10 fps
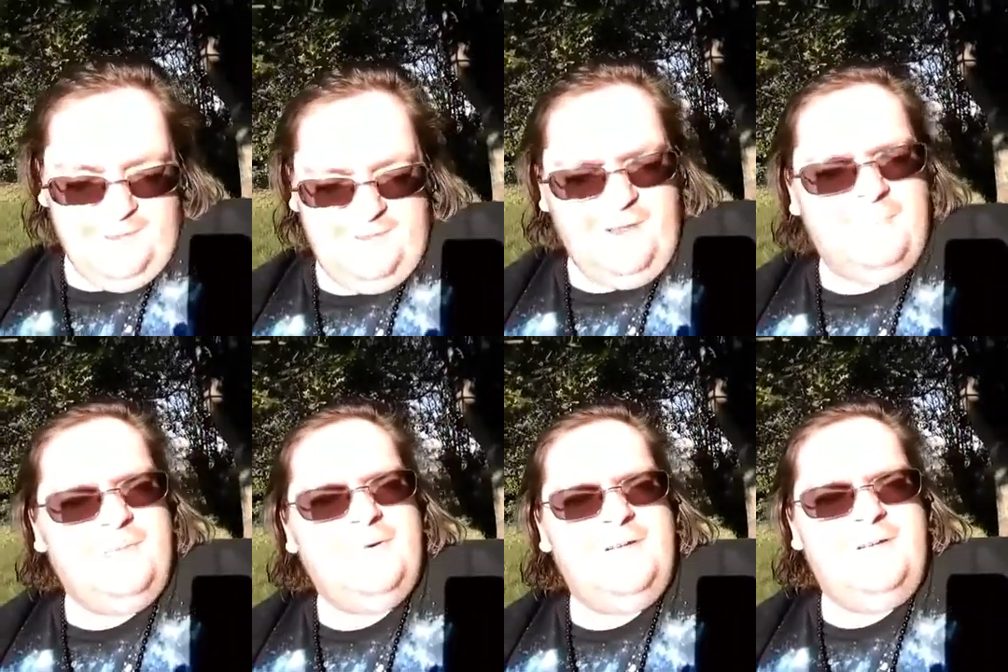
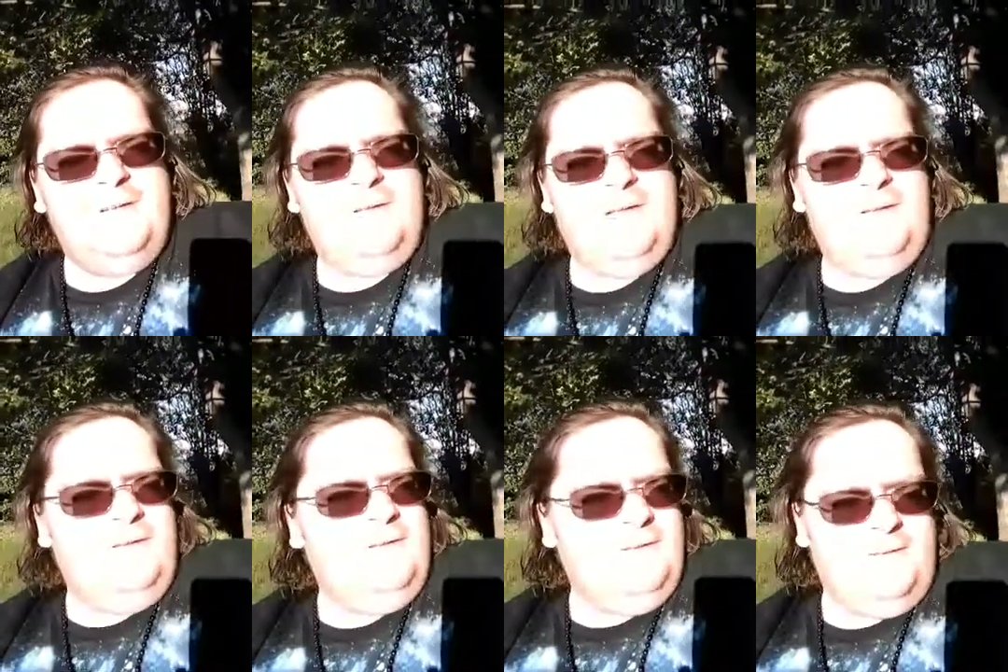stumble you, get
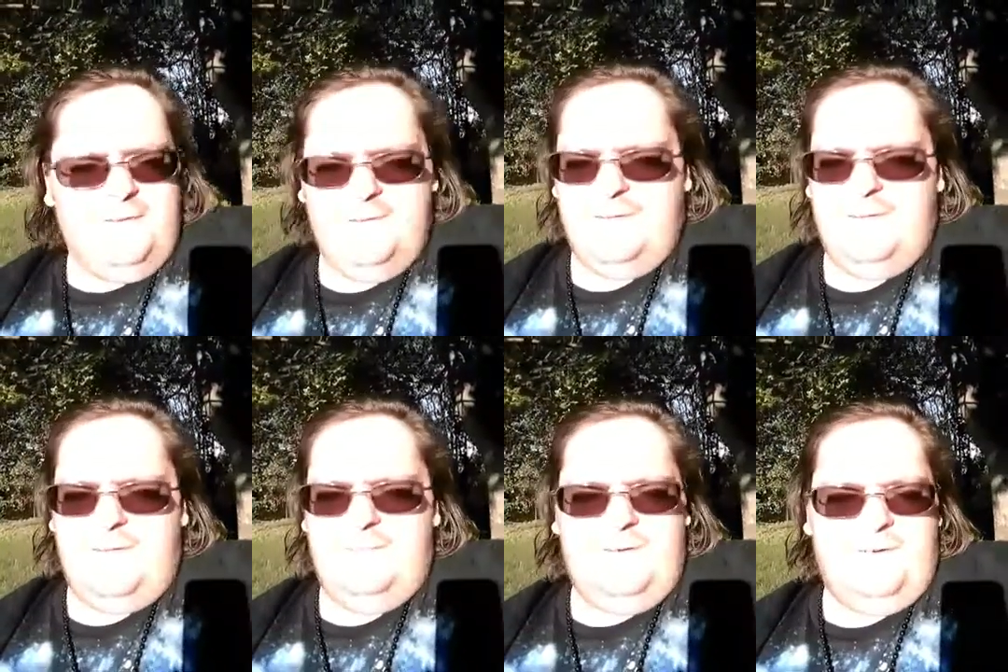you to do
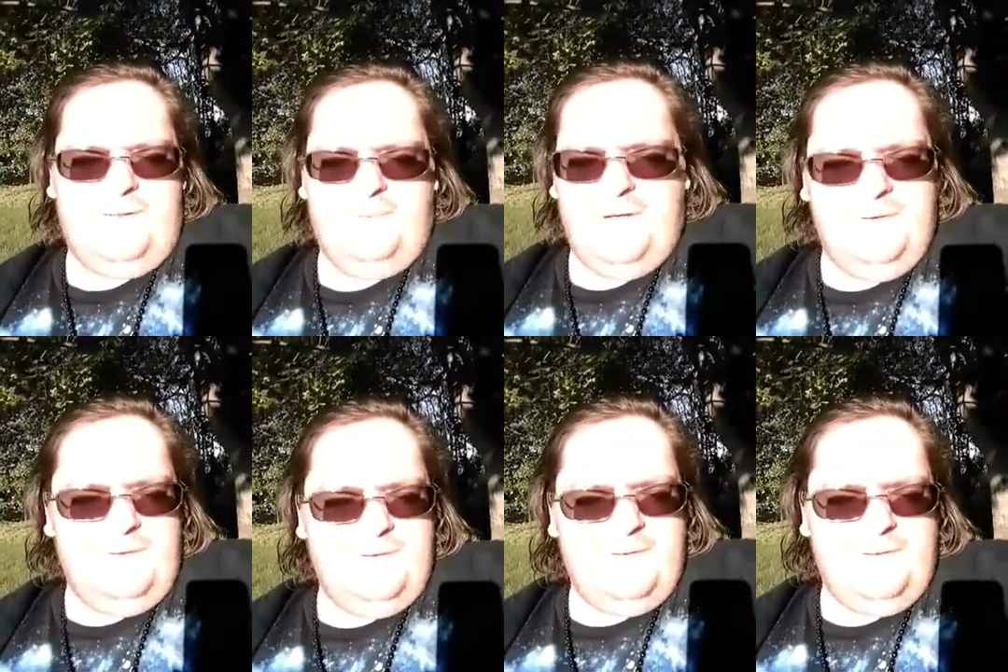stuff you're not
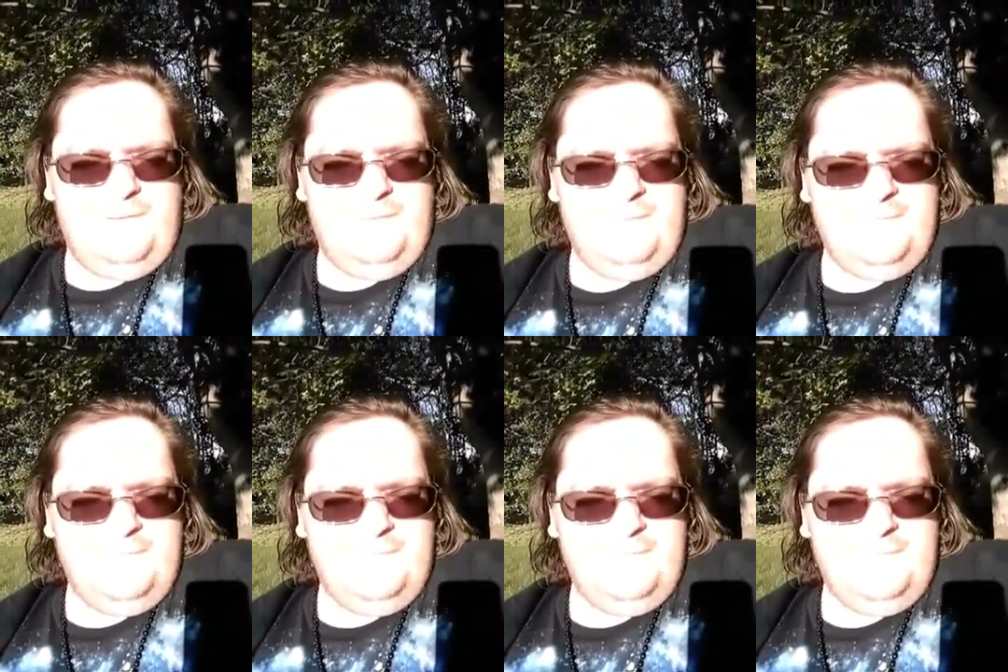supposed to.